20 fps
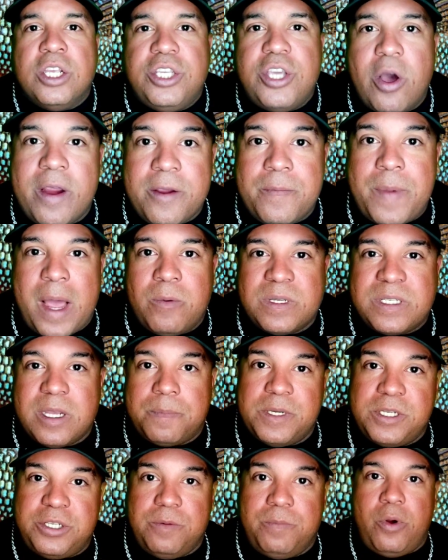Yo, everybody, what's
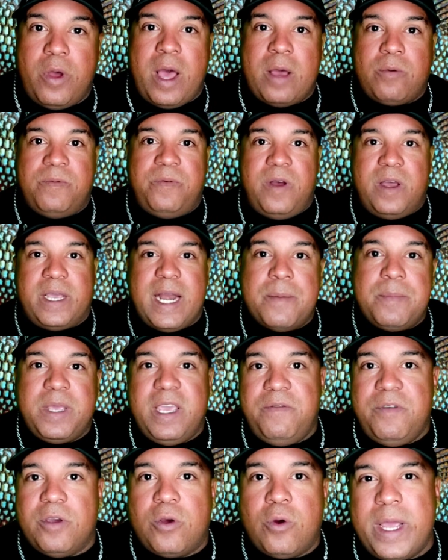up? It's your boy, Aqua Funk, and I'm going to
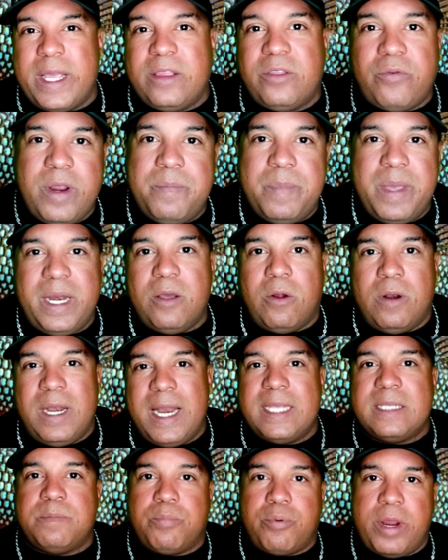give you a quick three-minute or
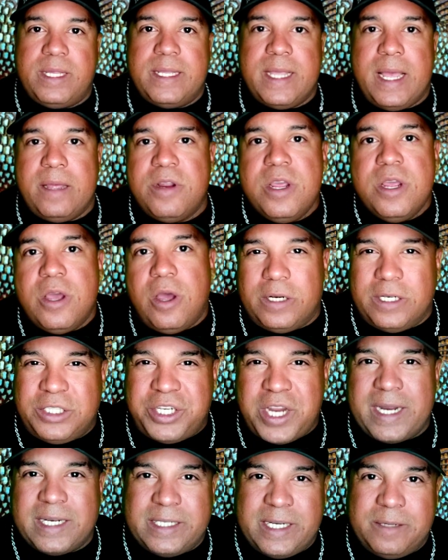less breakdown on the
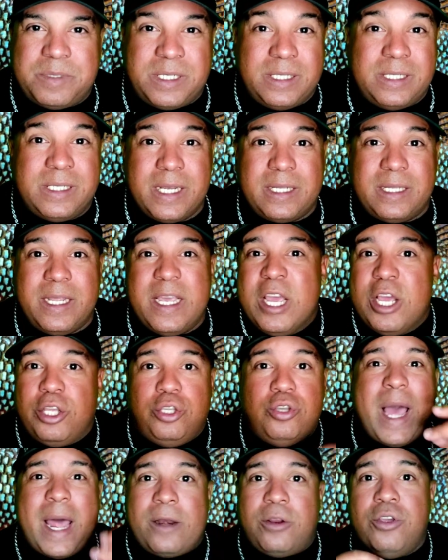Jack Dempsey Cichlid.
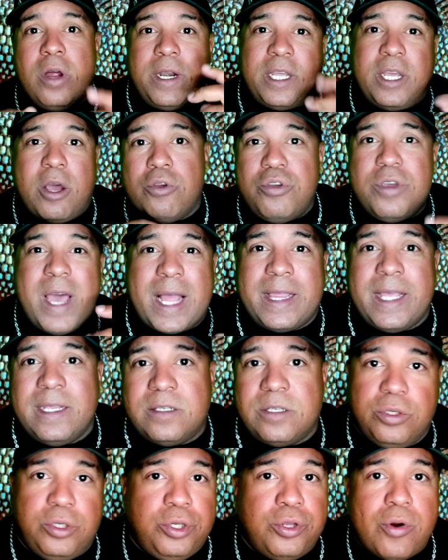You got, you're on the go. You got things
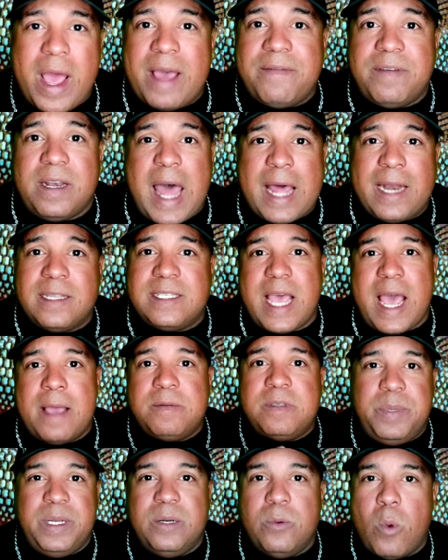to do. You don't have a lot of time
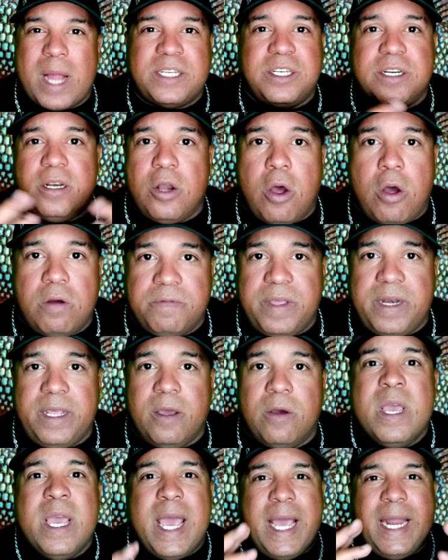to be watching a long
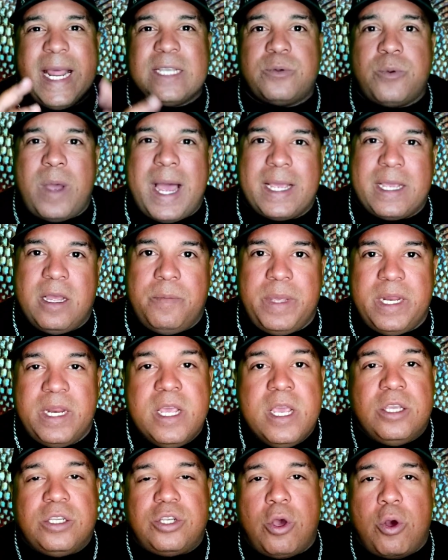video, and that's where I come in.
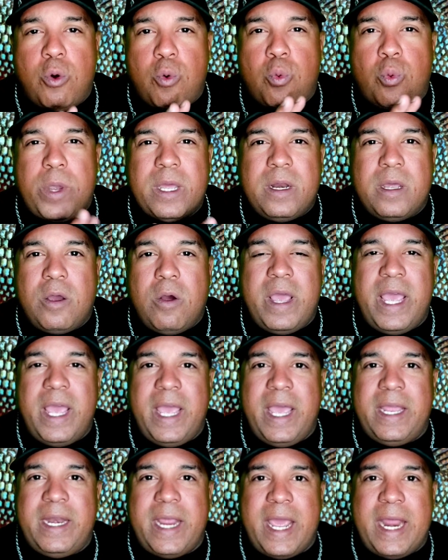So we're going to go
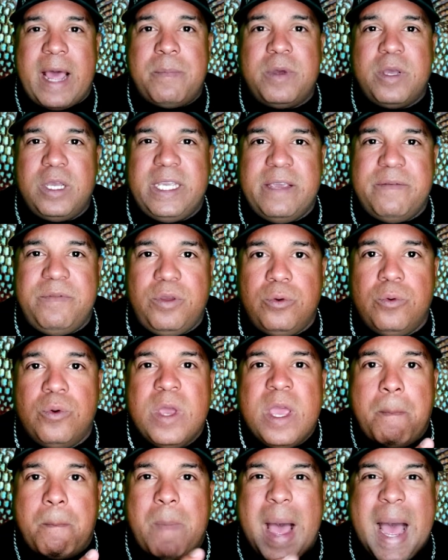ahead, and I'm going to give you
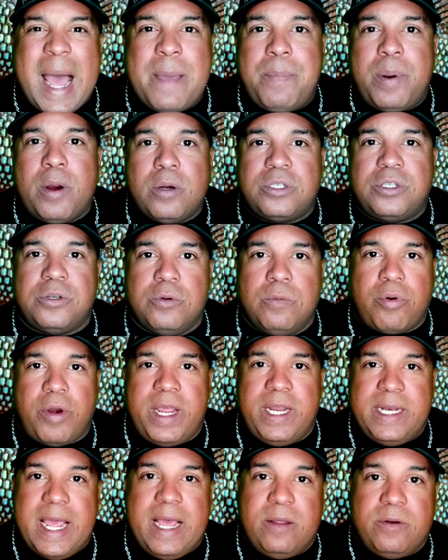my personal
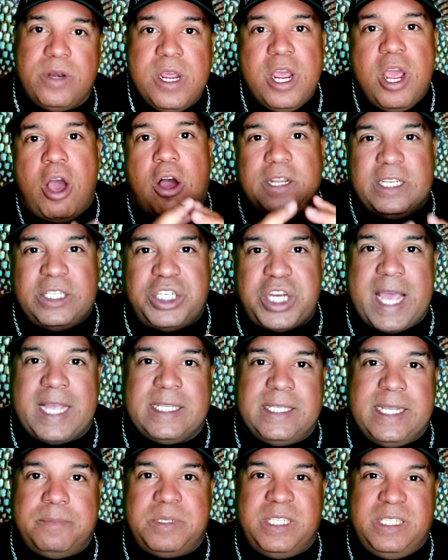breakdown on the Jack
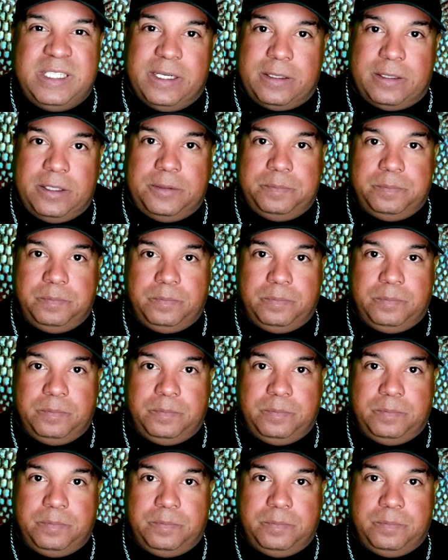Dempsey Cichlid.